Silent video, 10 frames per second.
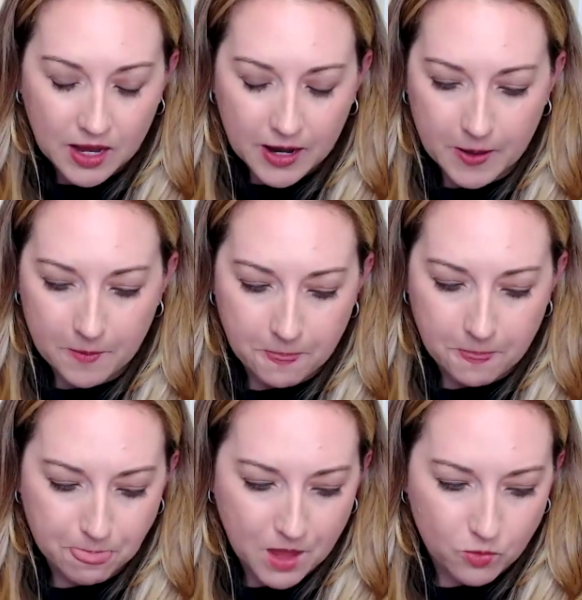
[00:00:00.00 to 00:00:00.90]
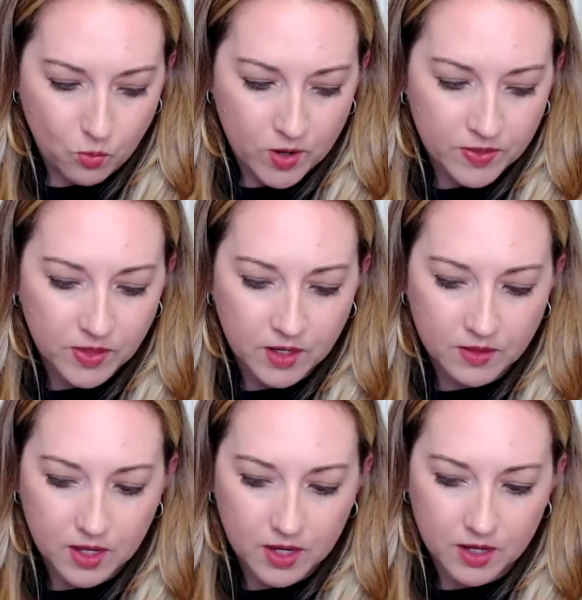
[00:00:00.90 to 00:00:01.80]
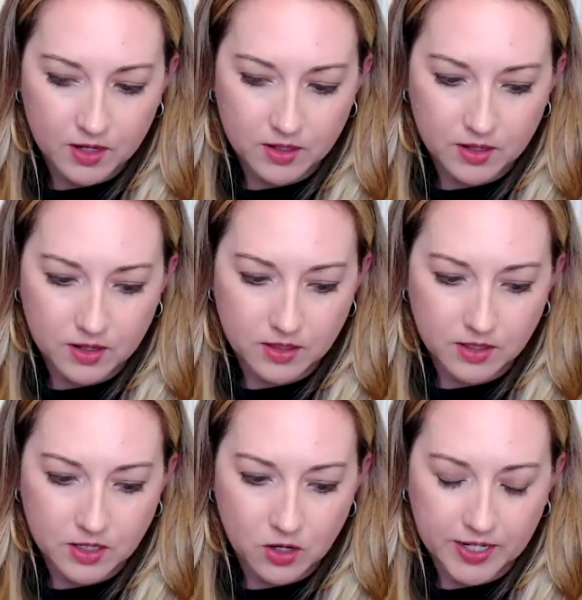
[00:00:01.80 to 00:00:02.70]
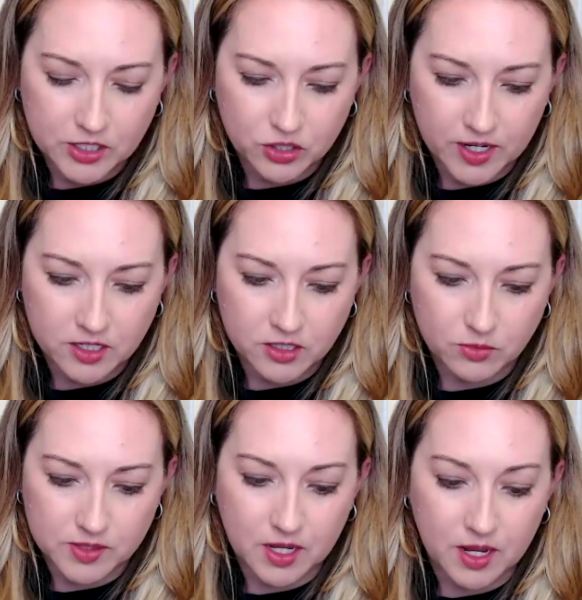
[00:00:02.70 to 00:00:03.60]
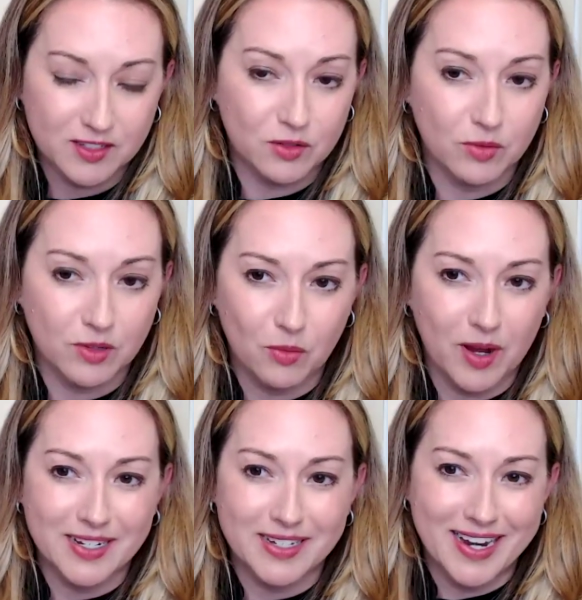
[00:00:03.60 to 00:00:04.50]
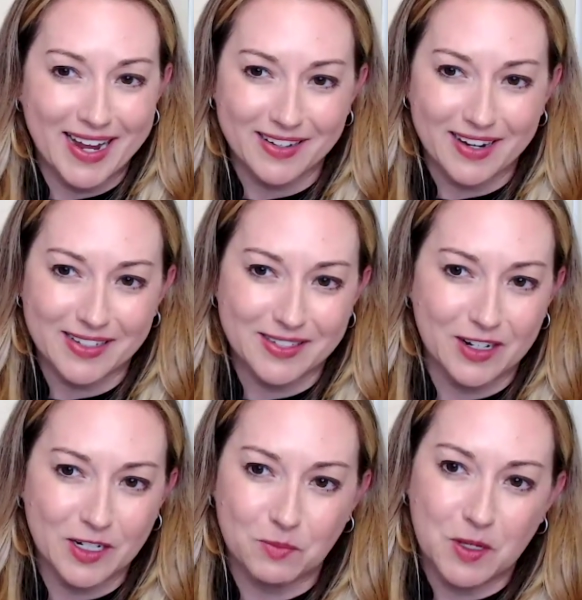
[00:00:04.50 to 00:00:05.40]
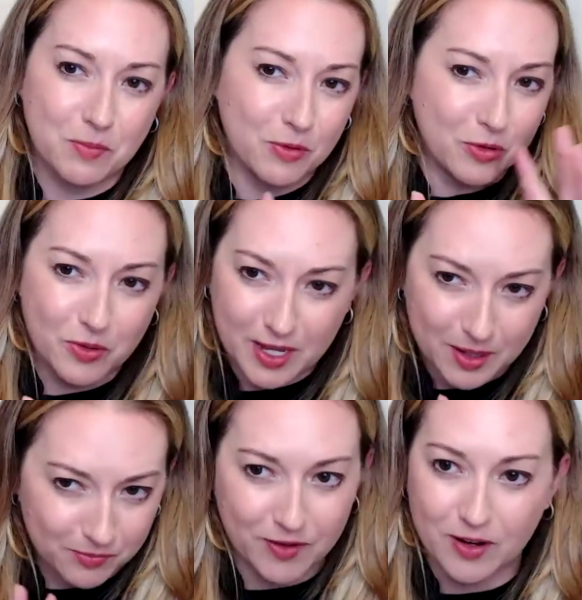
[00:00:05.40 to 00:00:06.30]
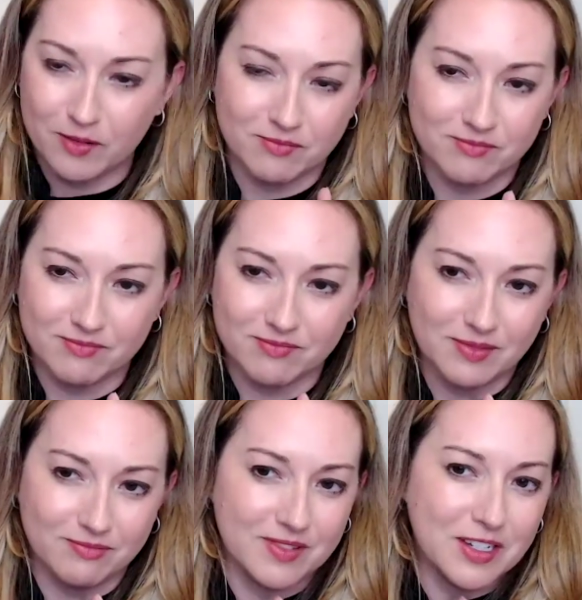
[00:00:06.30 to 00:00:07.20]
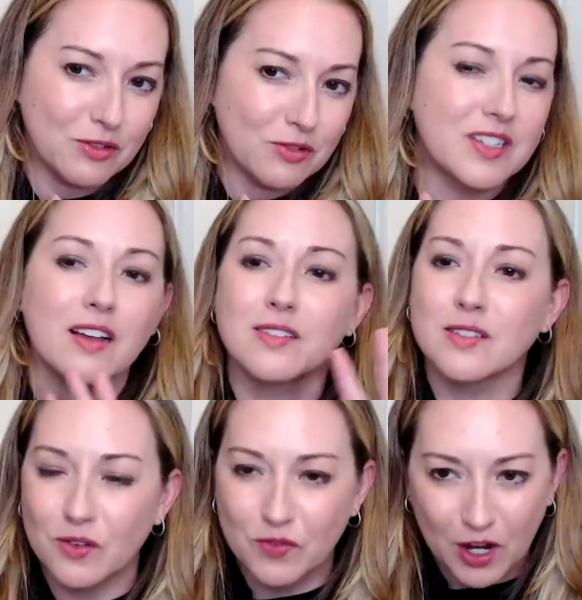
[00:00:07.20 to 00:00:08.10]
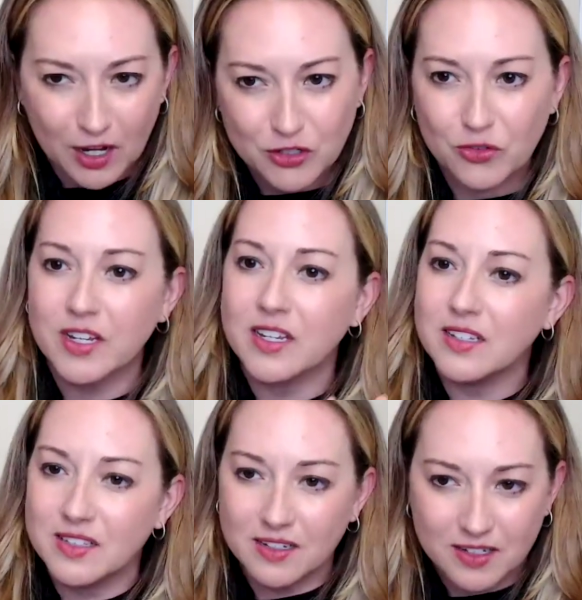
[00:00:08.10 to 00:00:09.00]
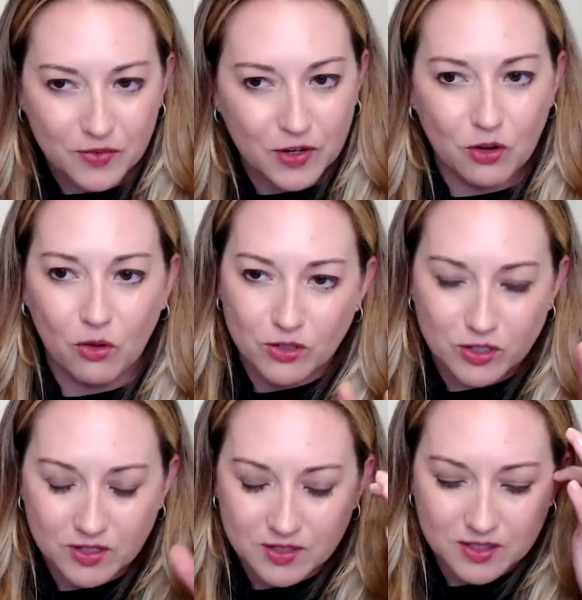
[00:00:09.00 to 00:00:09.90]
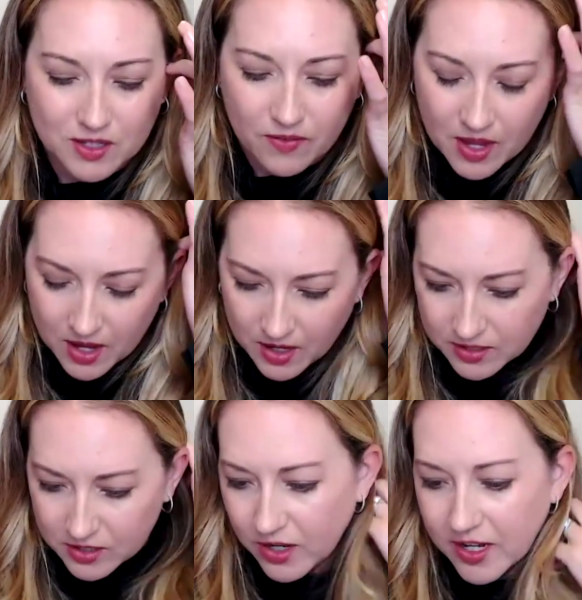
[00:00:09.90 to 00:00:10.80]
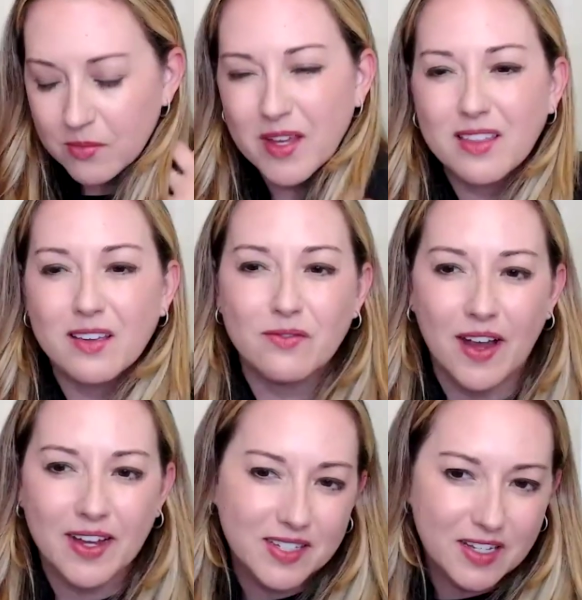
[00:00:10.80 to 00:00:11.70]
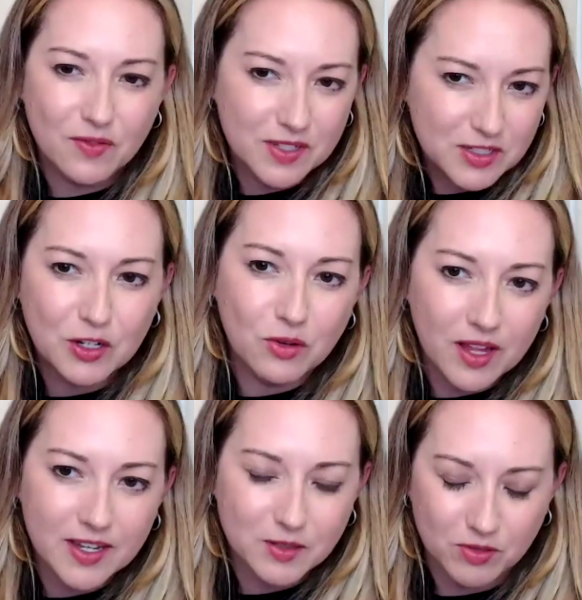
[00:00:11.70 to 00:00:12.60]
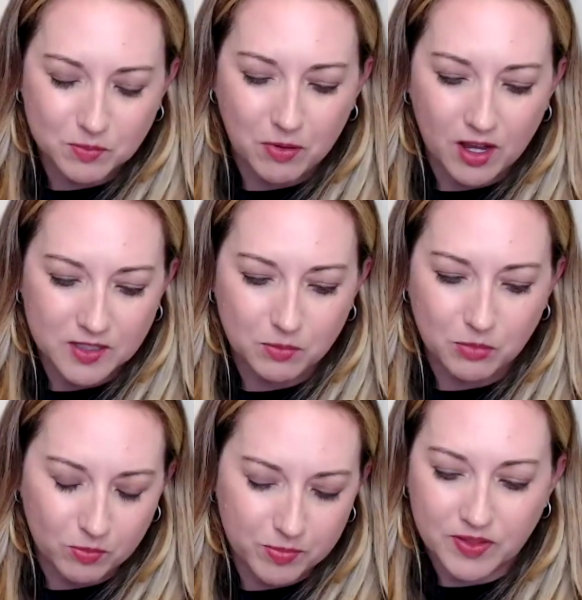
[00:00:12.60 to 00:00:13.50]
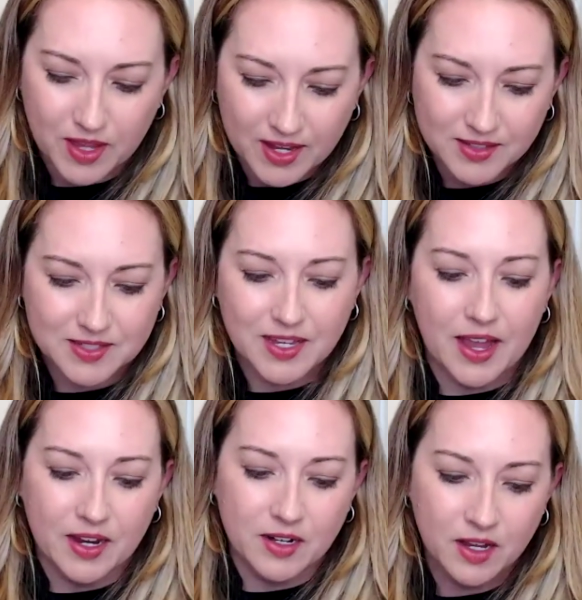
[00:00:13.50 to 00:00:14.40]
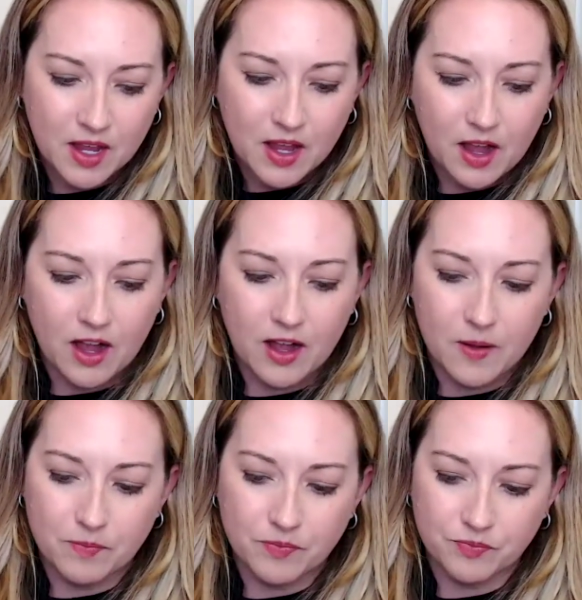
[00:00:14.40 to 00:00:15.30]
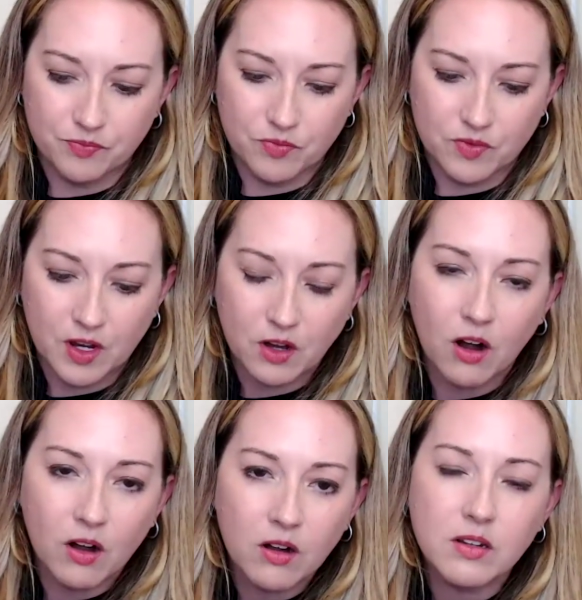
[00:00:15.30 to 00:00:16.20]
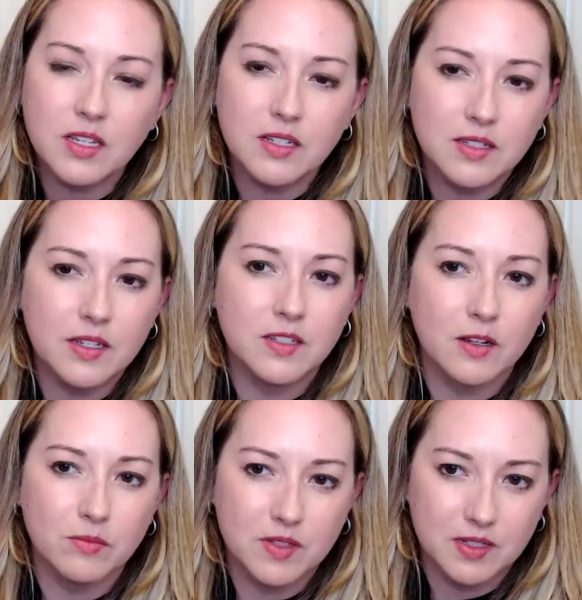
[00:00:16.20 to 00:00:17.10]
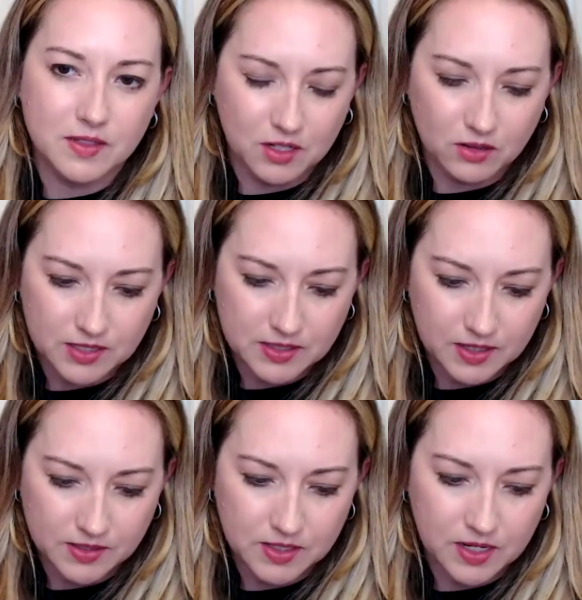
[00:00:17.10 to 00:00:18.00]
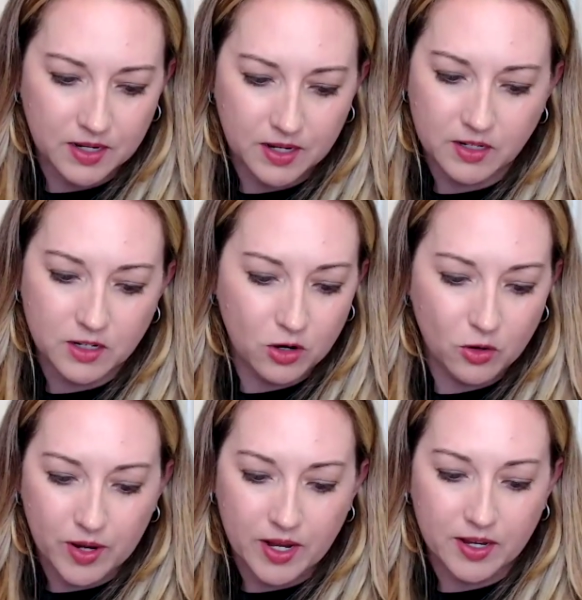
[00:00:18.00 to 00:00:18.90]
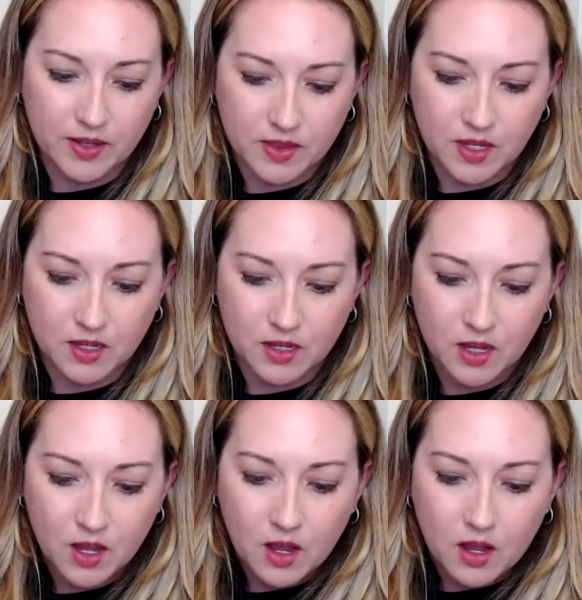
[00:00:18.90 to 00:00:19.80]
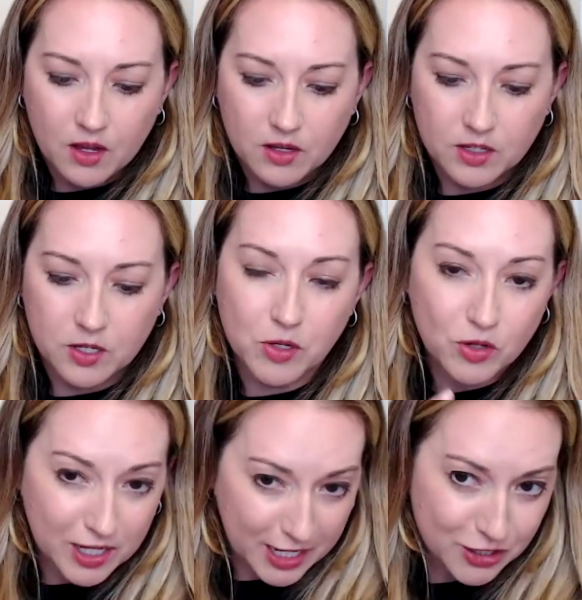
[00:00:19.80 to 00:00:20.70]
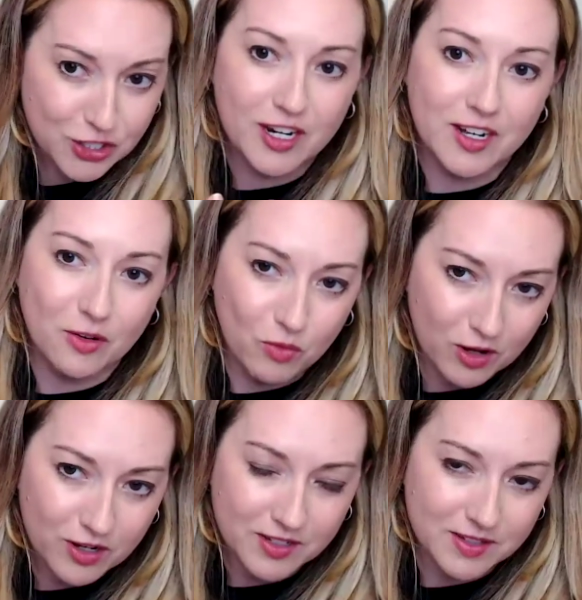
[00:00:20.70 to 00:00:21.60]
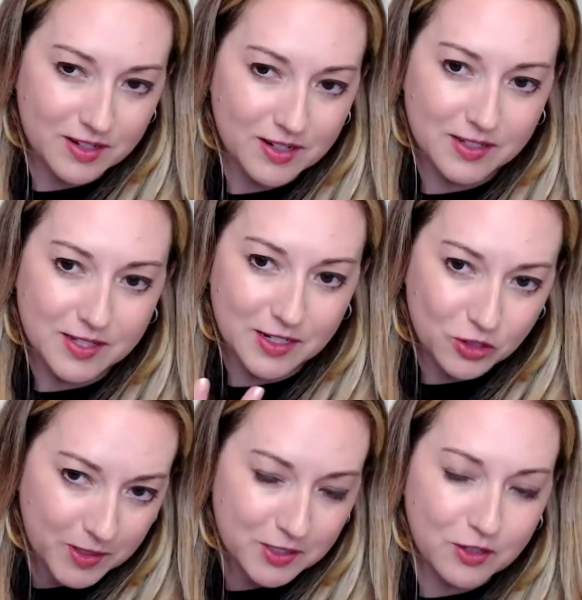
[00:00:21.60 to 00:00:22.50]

One thing that, I tried to do is cast a really wide net. I studied people who came from, dozens of countries and different cultures and stuff to try to make the advice I give as generalizable as possible. But that said, there are these isms that still exist. And I think communication at work is an essential piece.